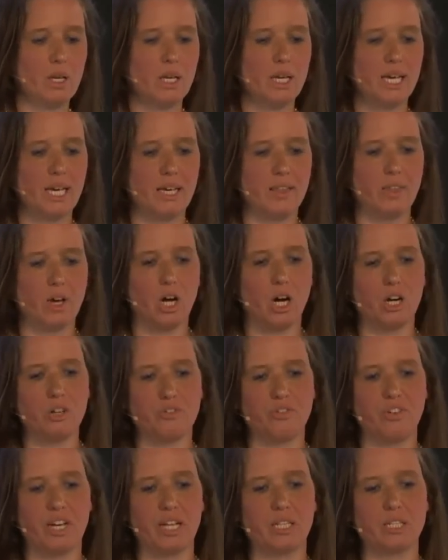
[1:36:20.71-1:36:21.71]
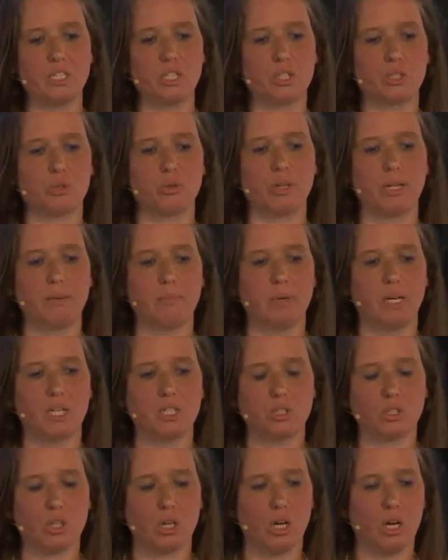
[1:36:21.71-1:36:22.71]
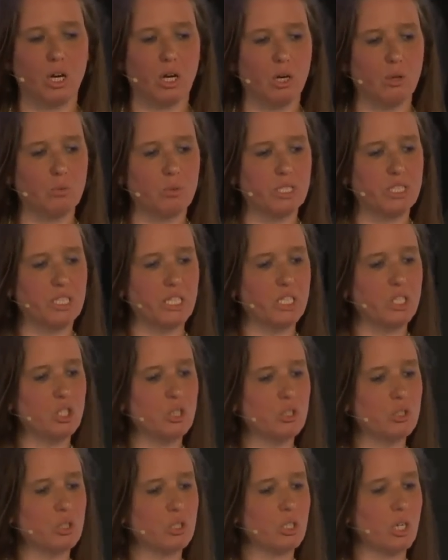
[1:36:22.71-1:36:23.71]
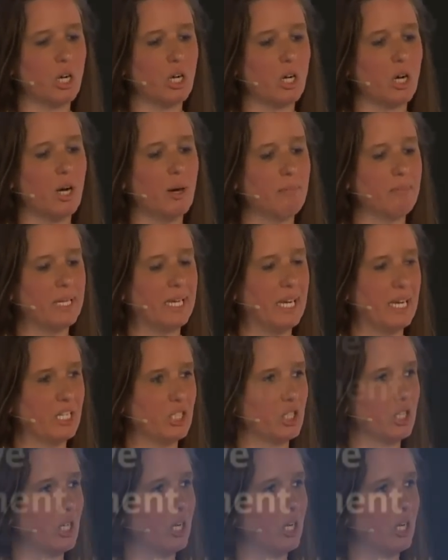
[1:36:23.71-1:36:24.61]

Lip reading: In the heart failure treatment, we did use a combination